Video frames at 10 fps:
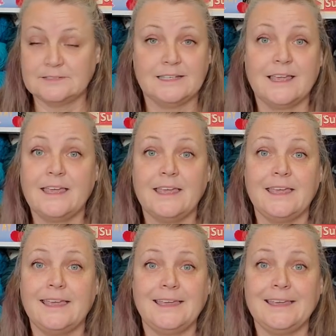
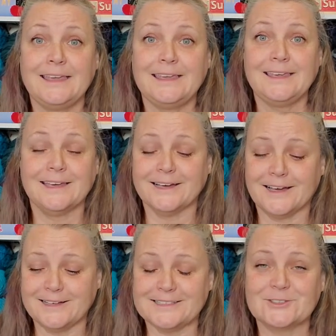Yay.
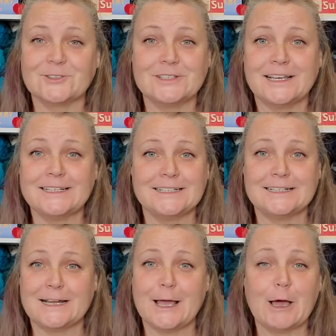Sorry, I
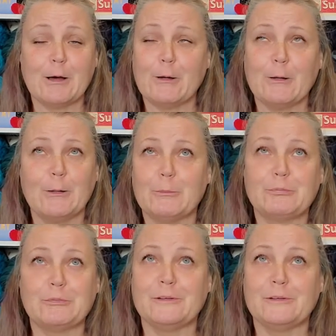didn't help.